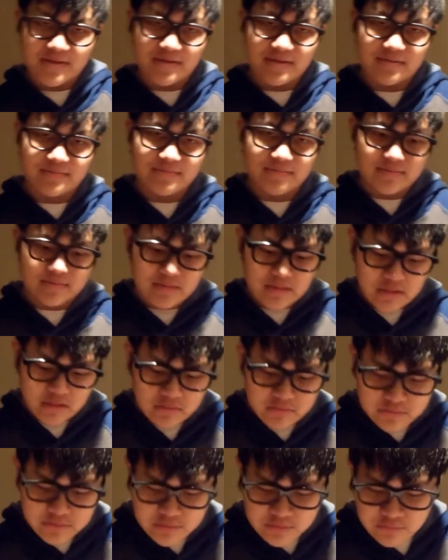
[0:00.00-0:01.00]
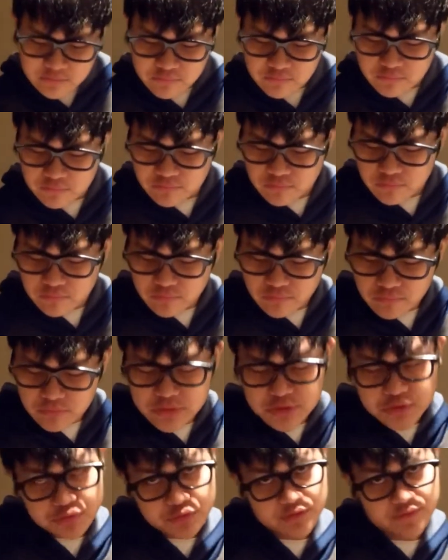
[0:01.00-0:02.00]
And then it goes to
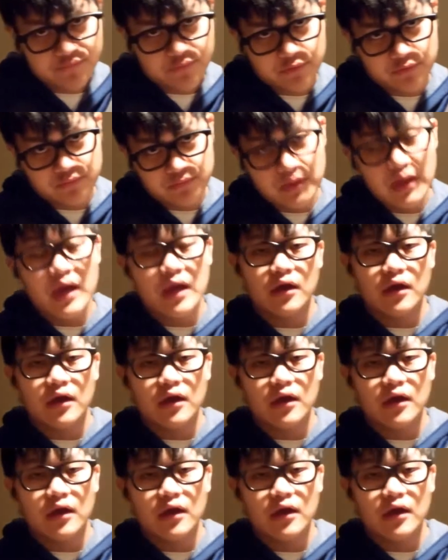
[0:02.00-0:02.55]
retrieval.